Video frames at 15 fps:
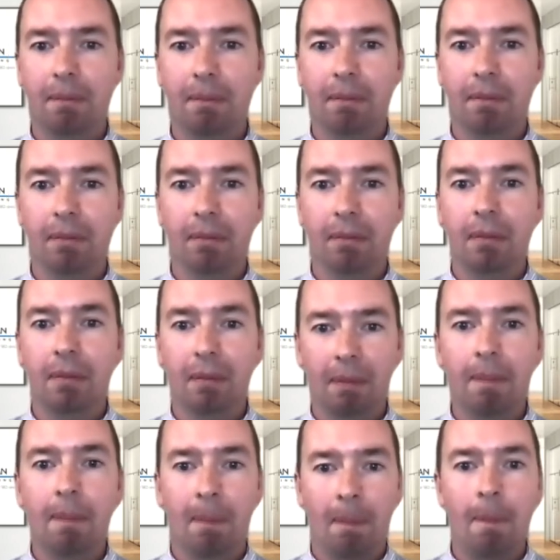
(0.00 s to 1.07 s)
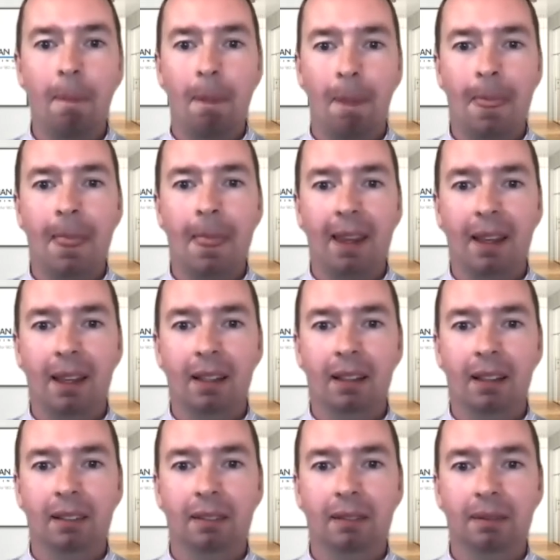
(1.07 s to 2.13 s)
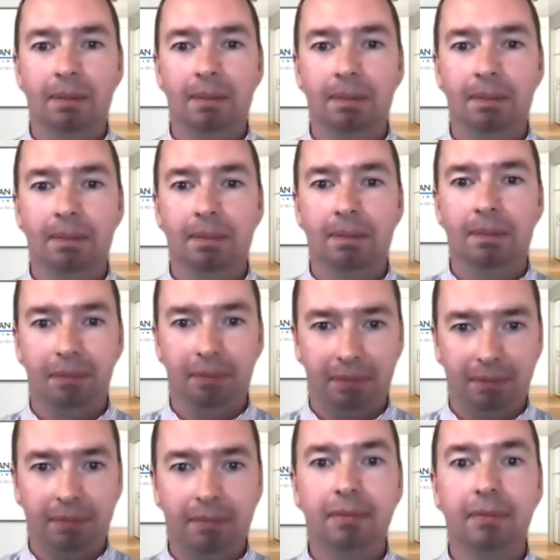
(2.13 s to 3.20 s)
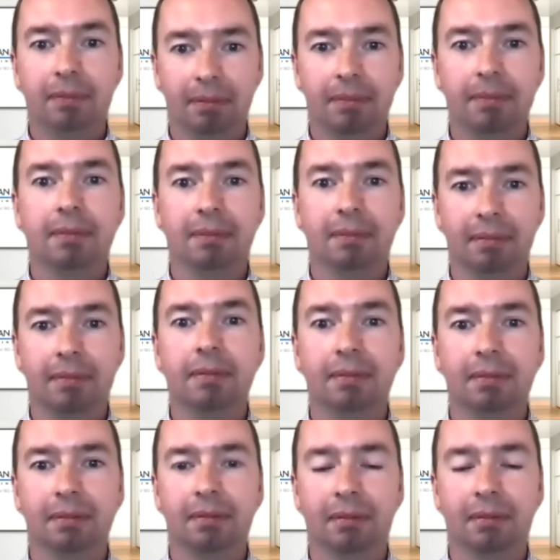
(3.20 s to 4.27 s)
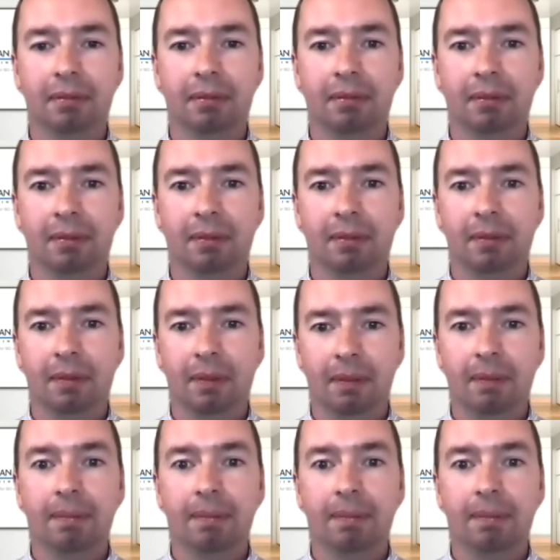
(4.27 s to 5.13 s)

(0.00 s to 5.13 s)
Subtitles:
[no speech]